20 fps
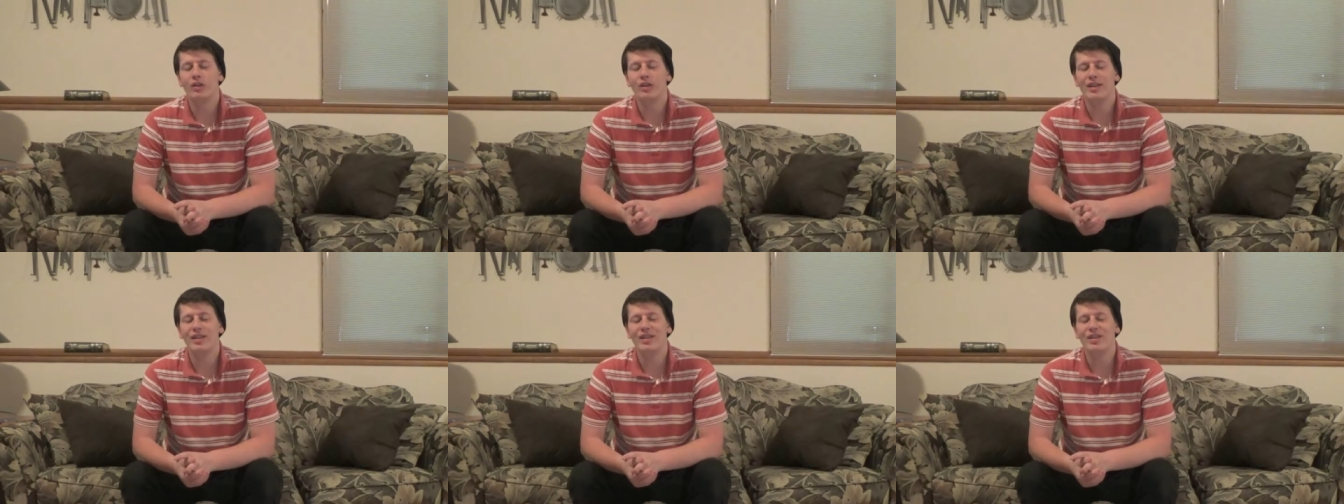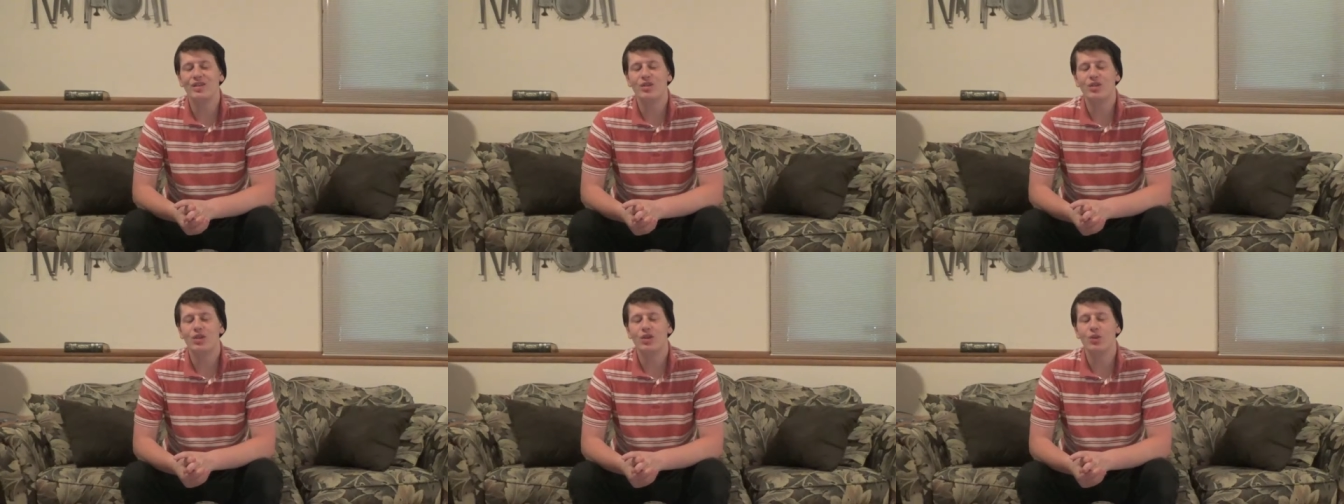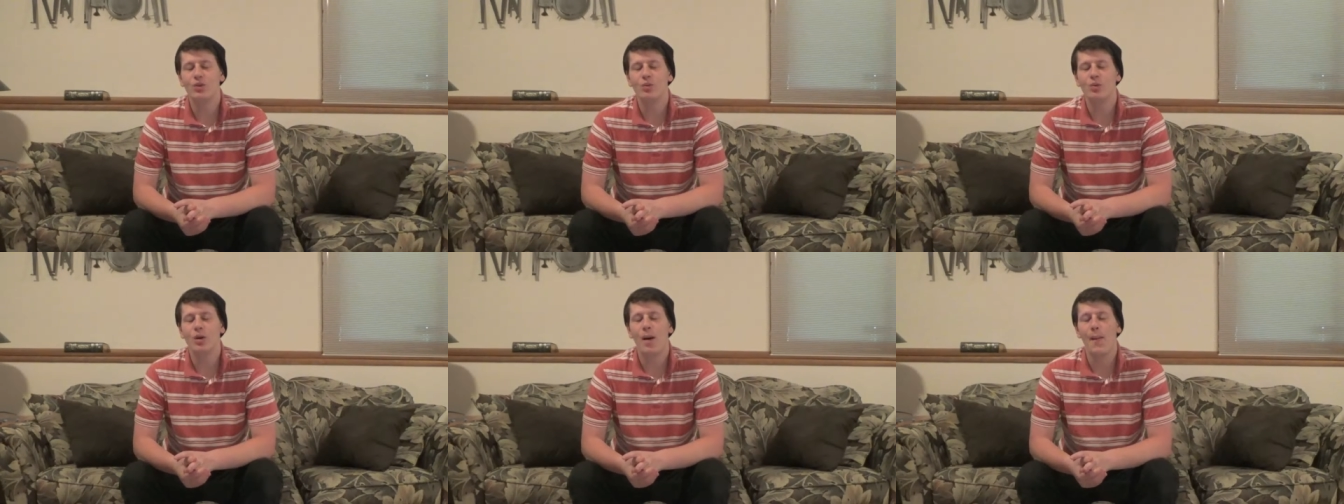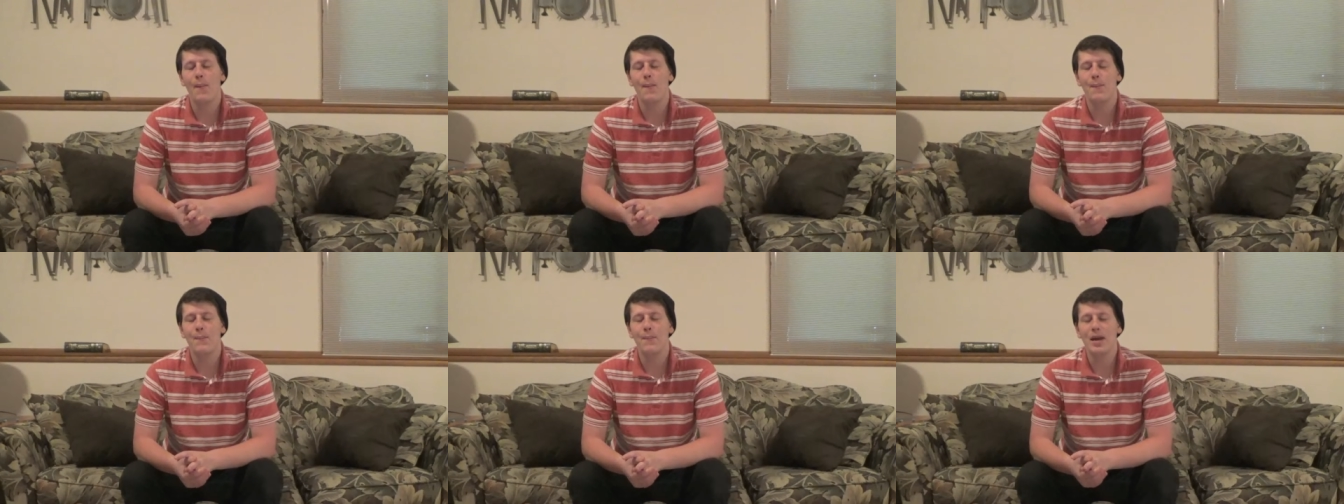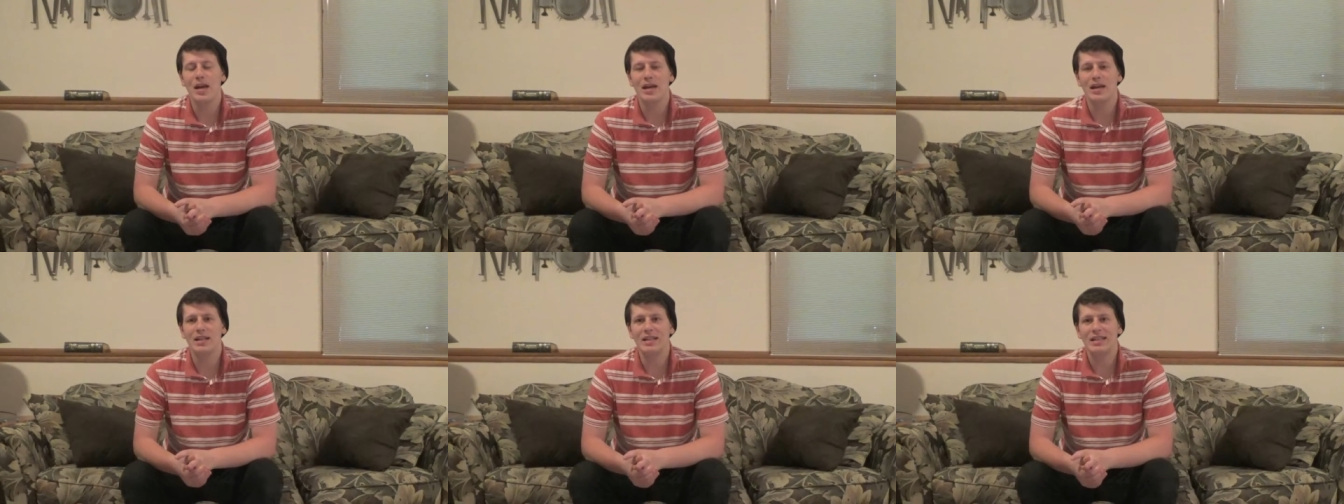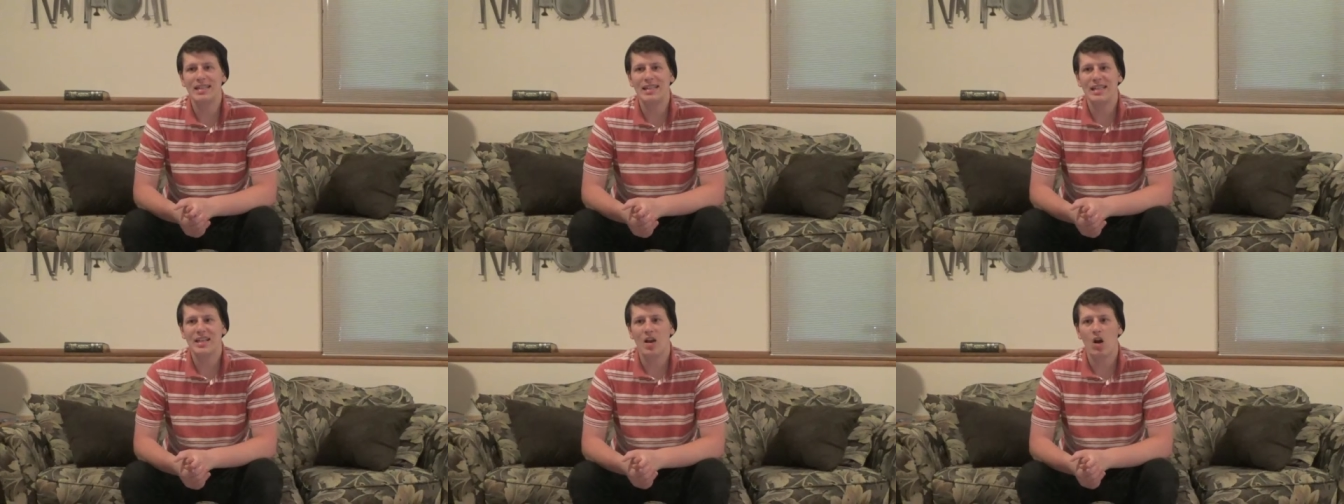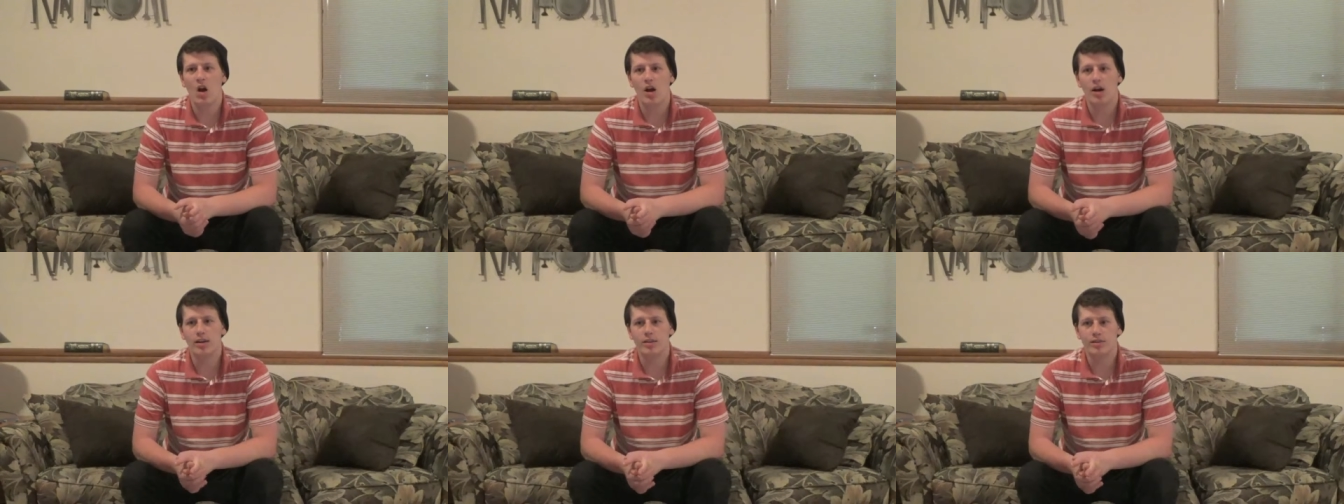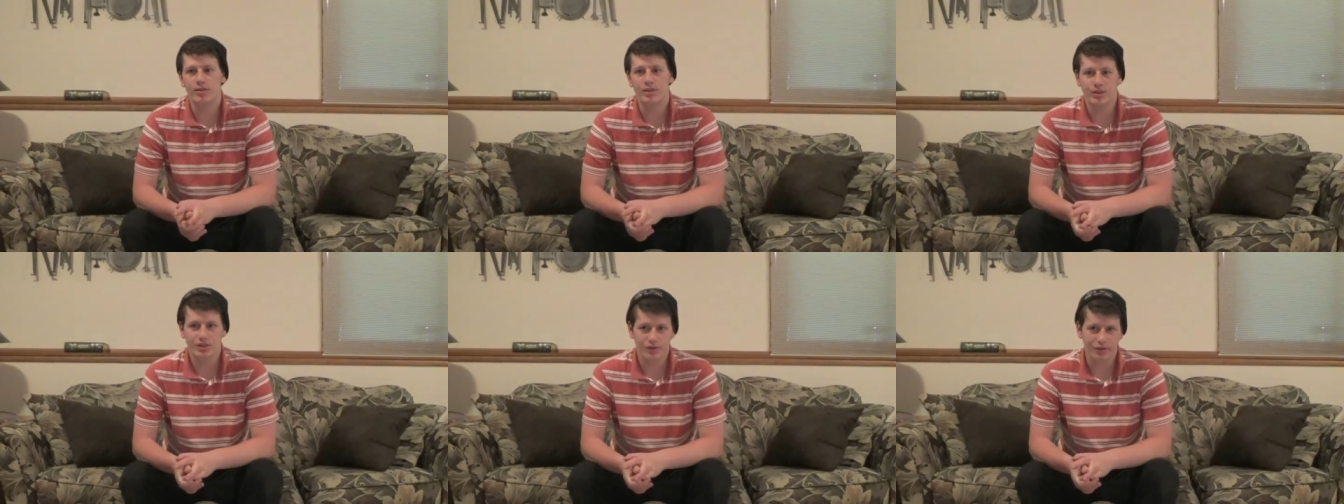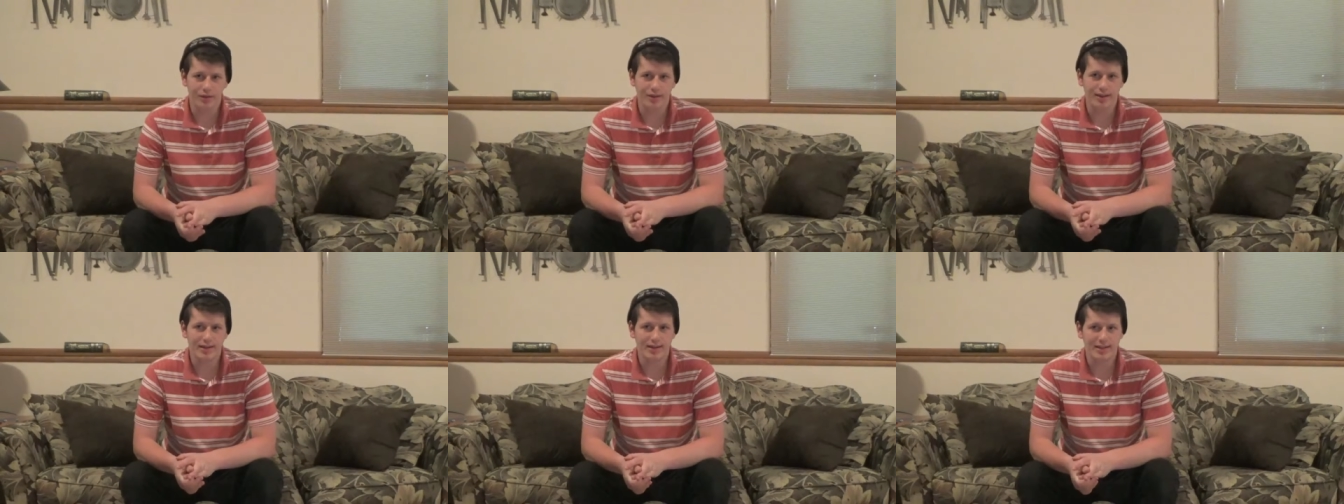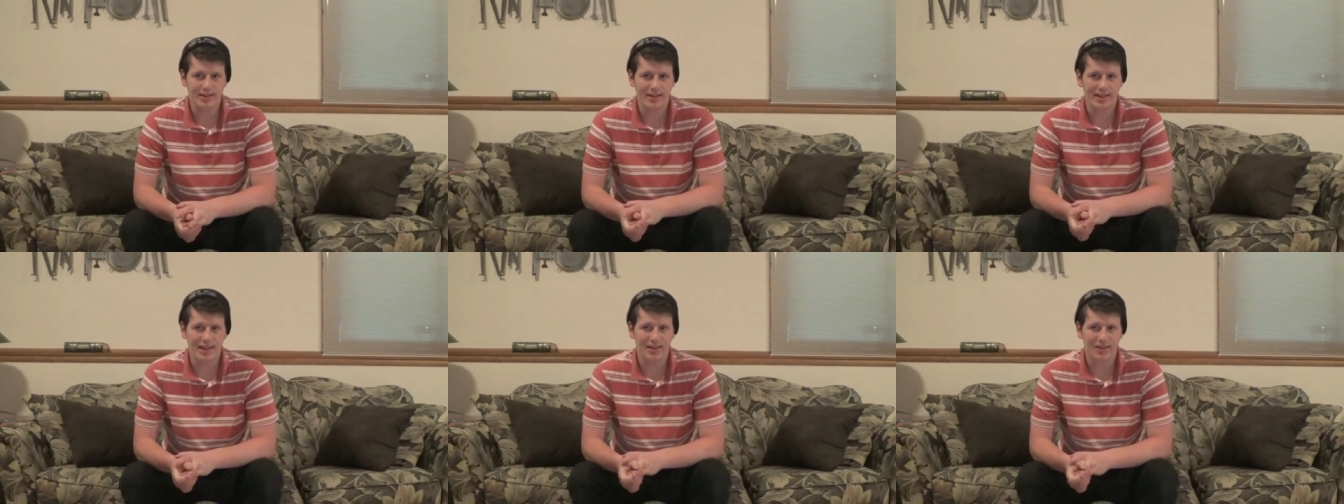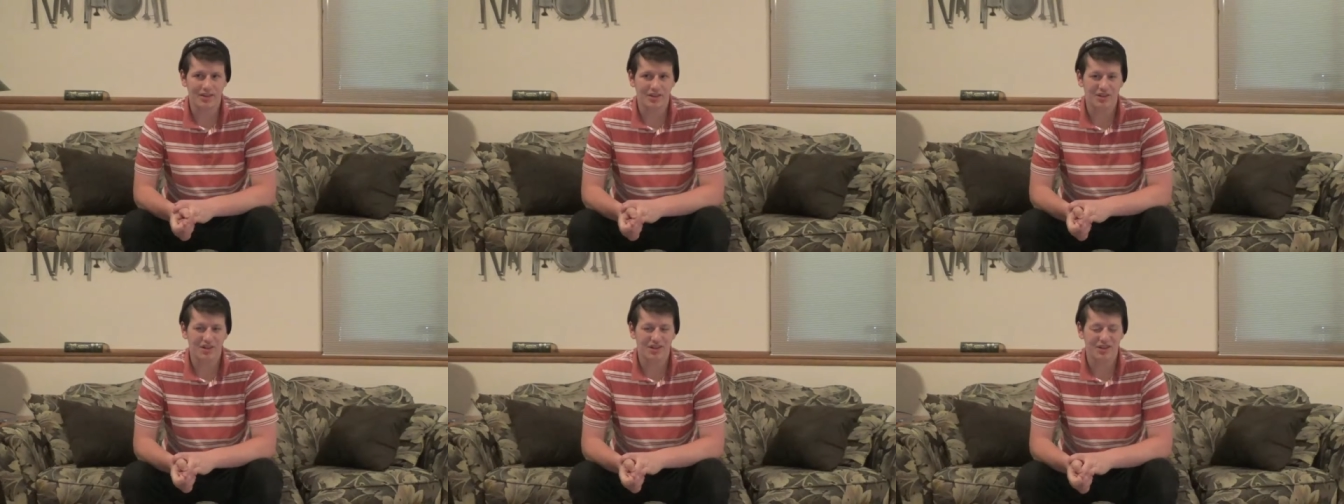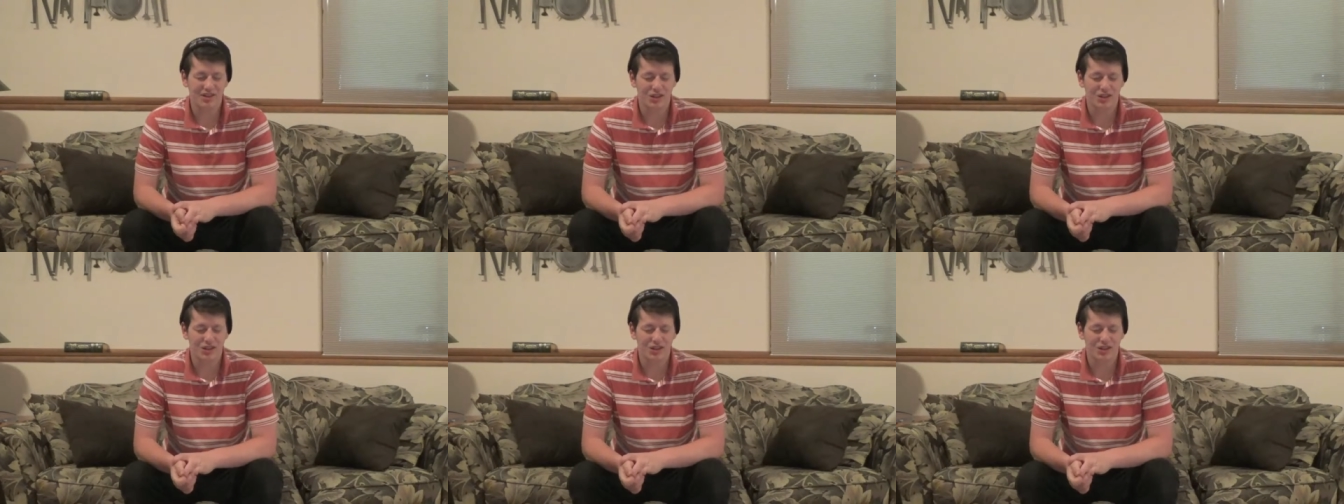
these two amazing on screen together.